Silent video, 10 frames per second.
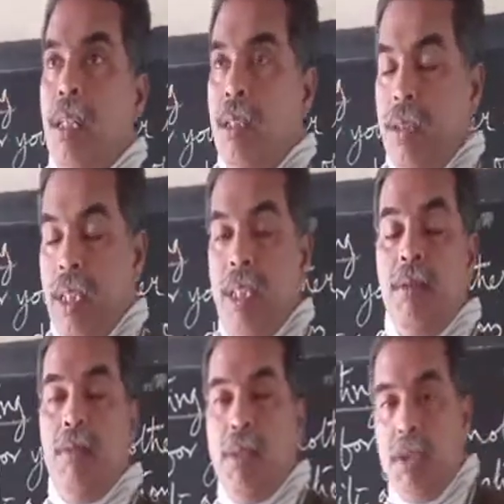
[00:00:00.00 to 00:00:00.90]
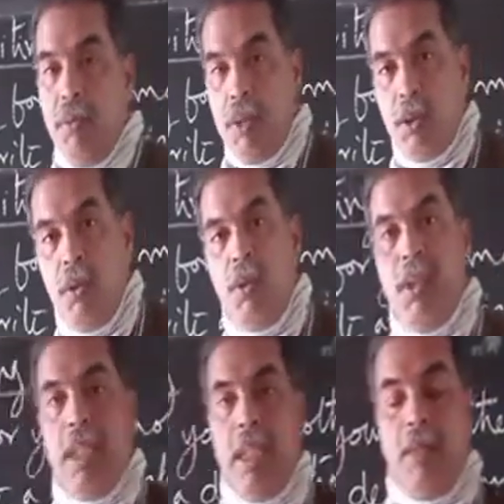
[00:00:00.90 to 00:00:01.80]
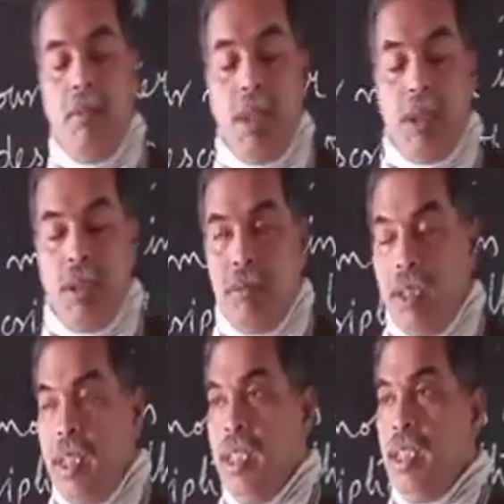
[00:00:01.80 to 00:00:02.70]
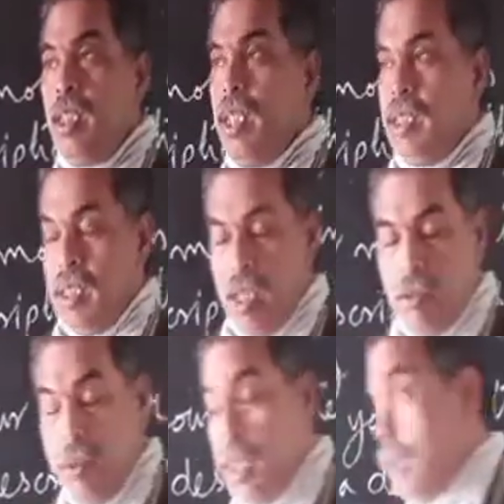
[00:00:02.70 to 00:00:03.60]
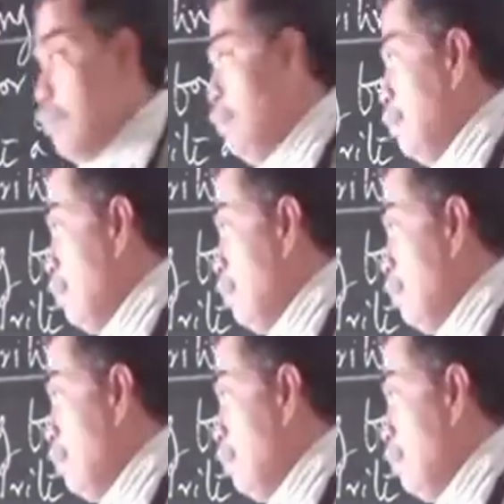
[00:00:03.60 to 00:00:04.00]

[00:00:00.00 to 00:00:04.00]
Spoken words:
okay, which we saw the keywords of the essay question.